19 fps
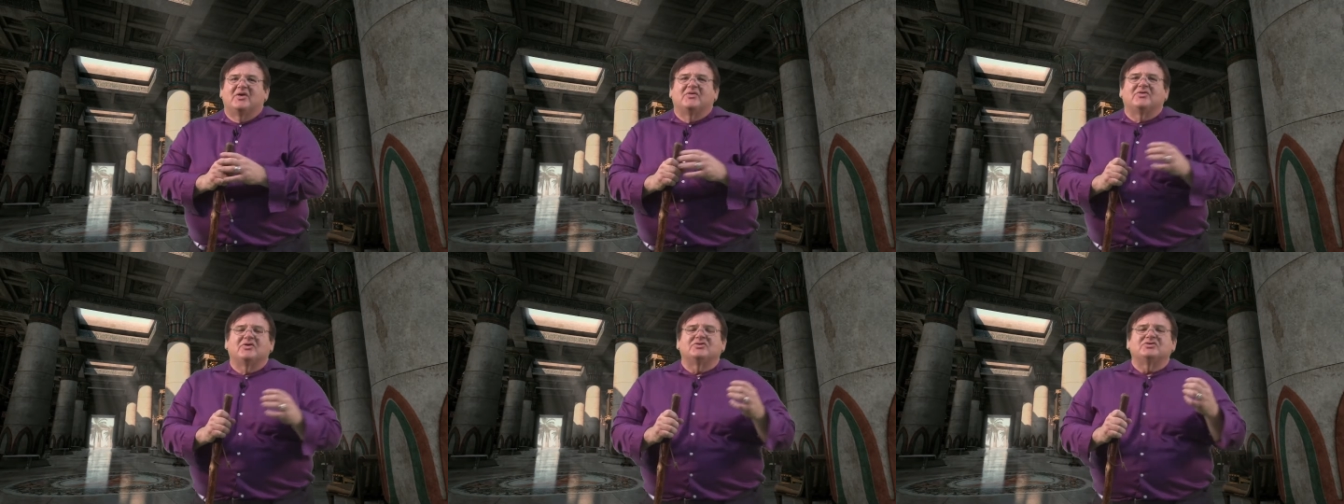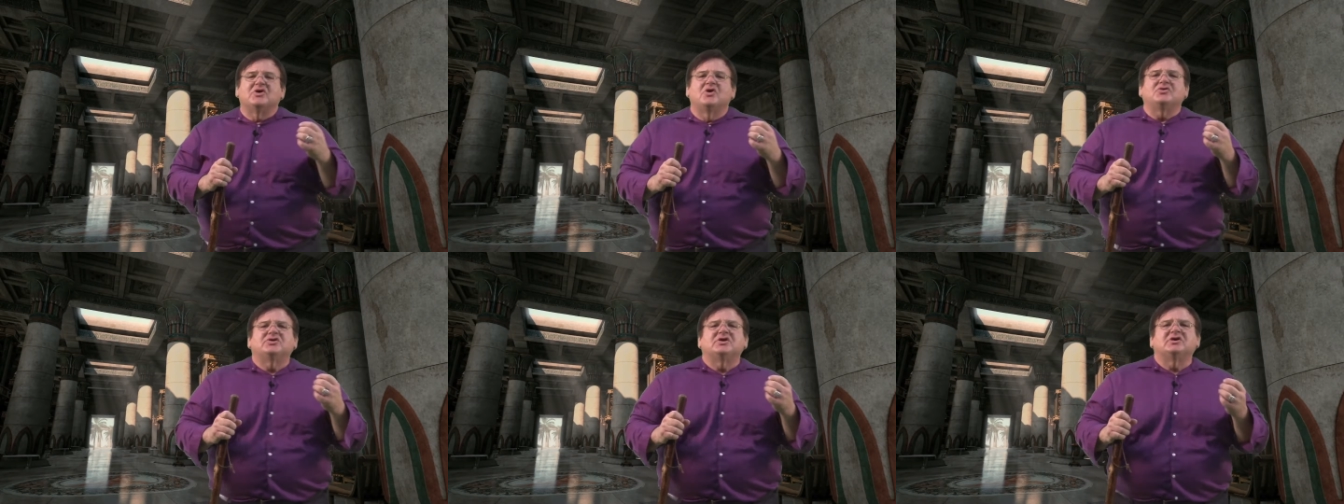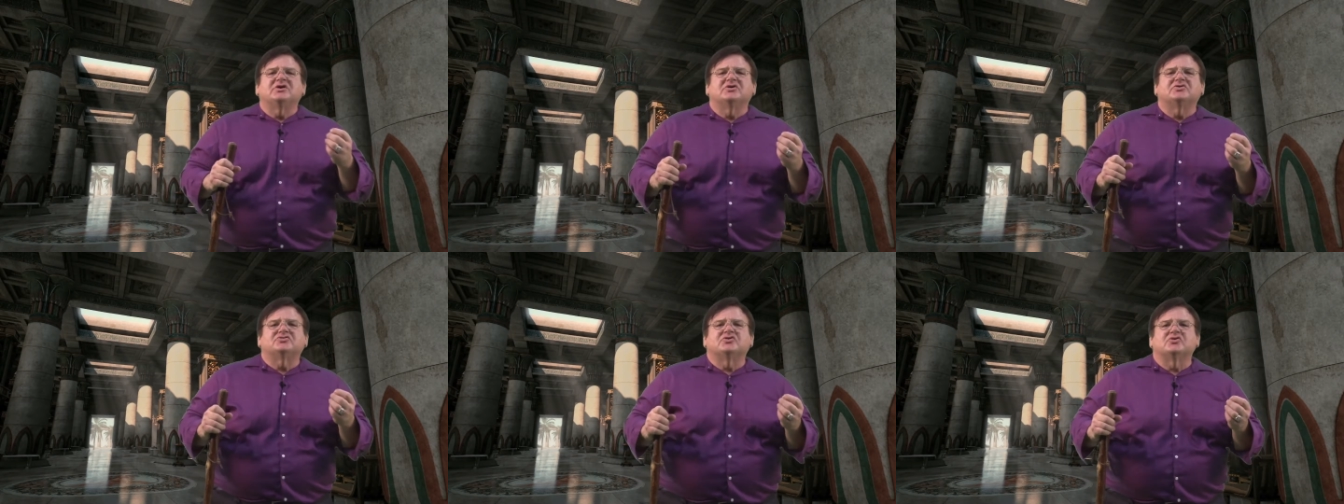There's no
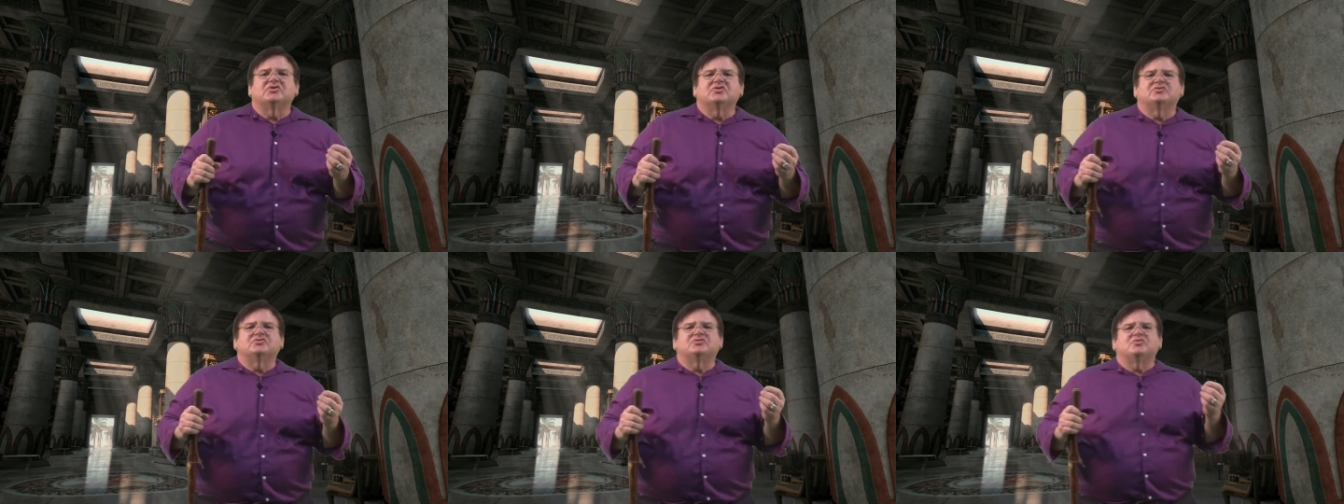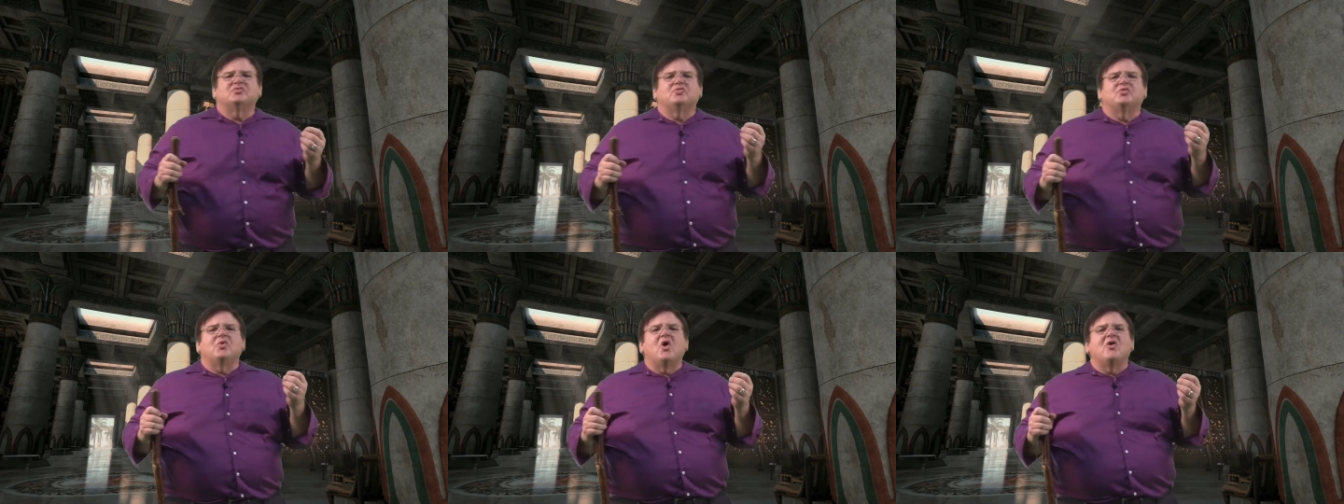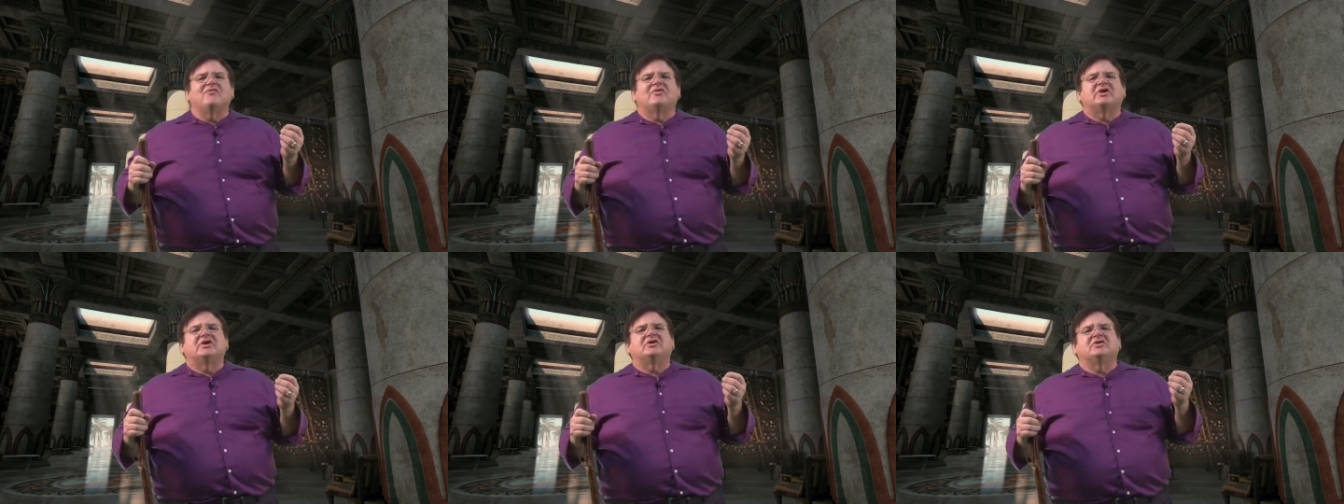singular truths
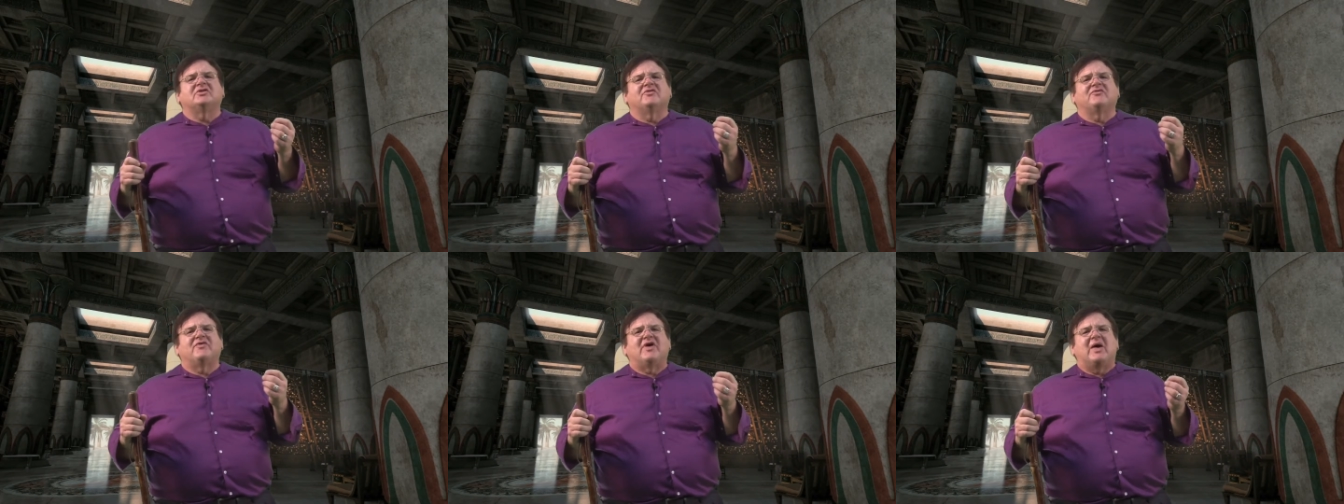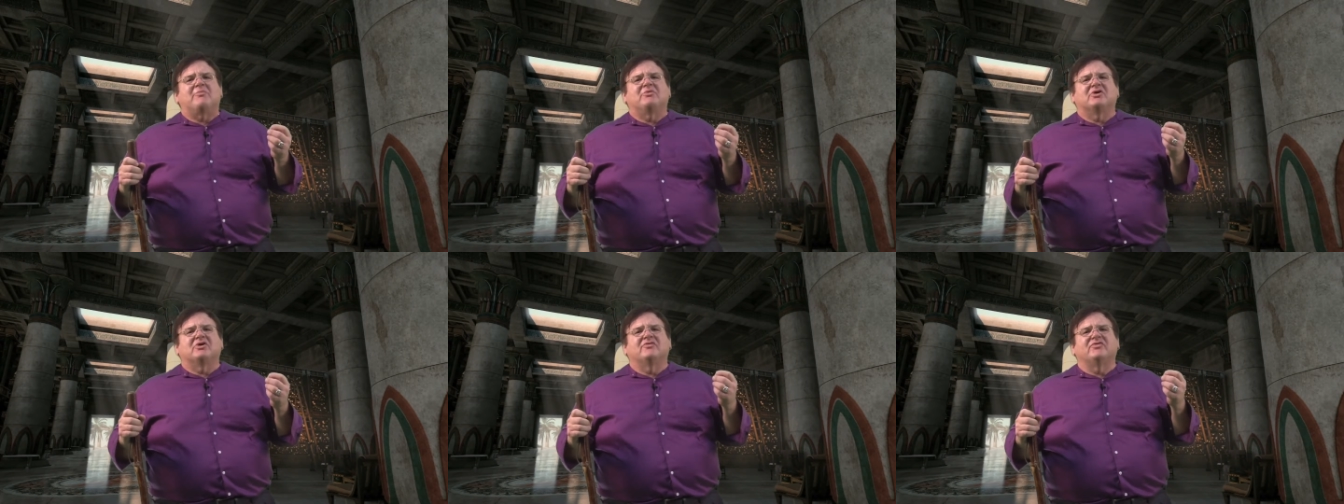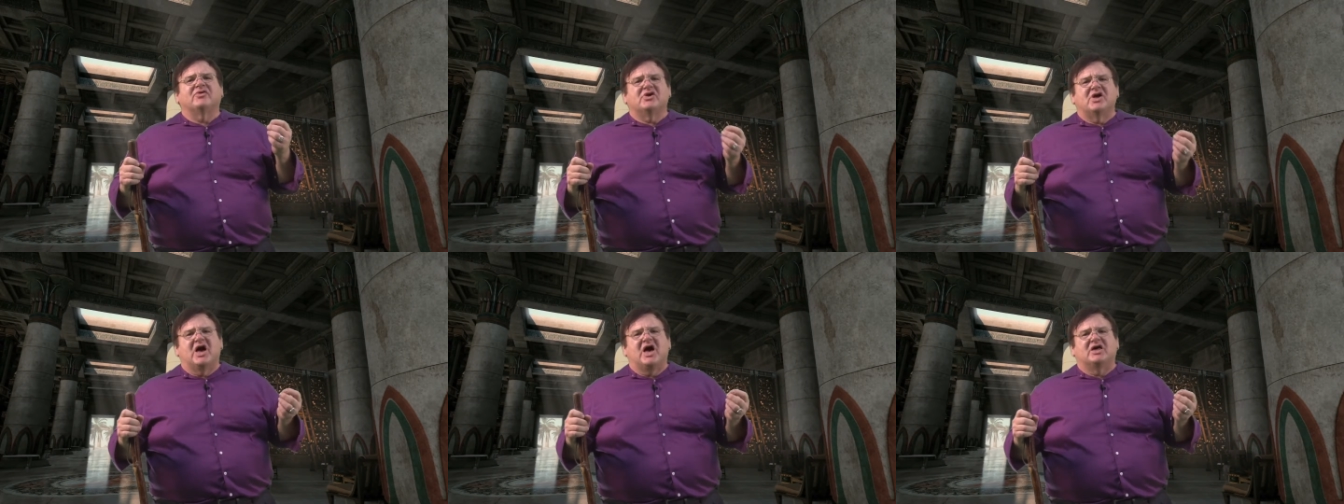woven into the fabric of
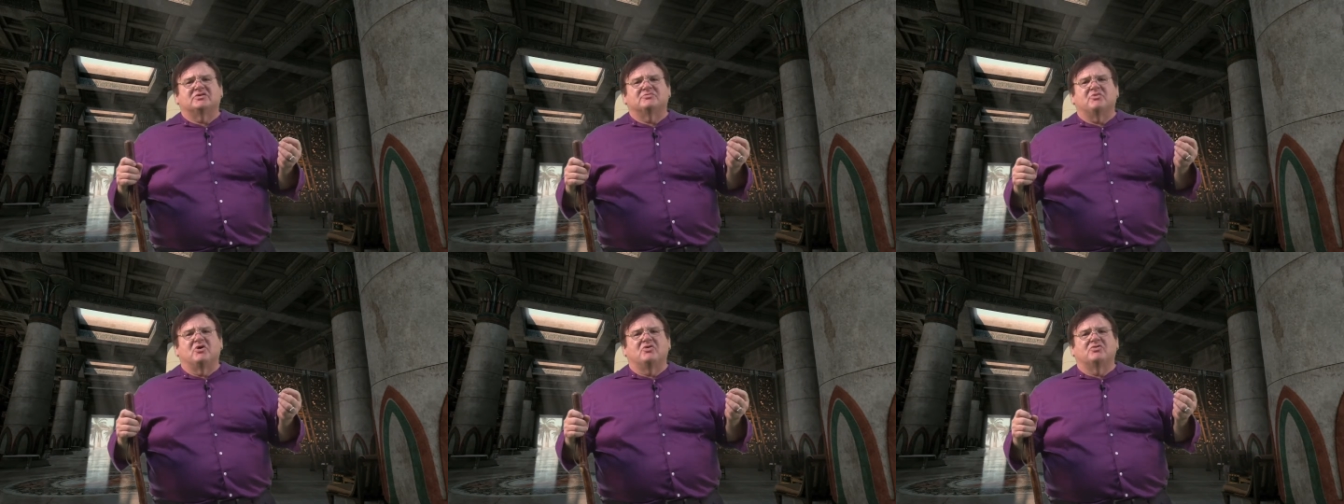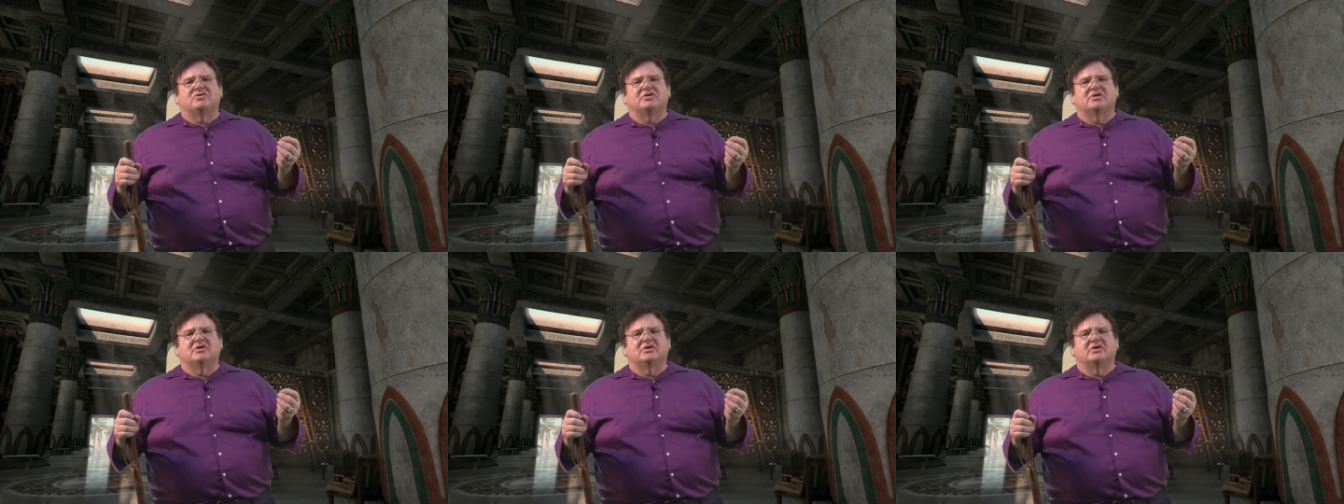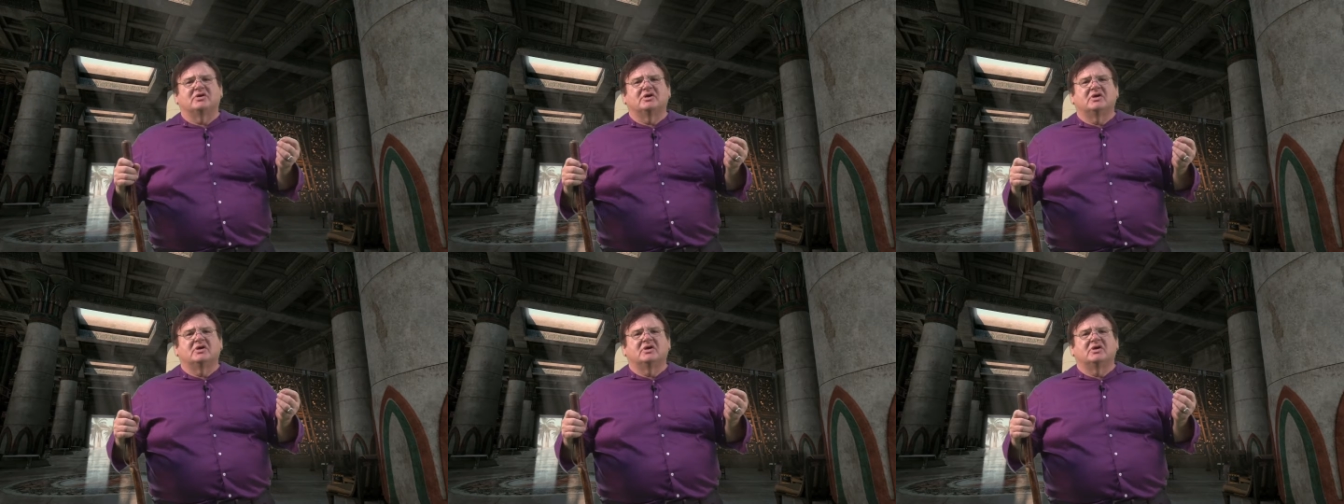the cosmos.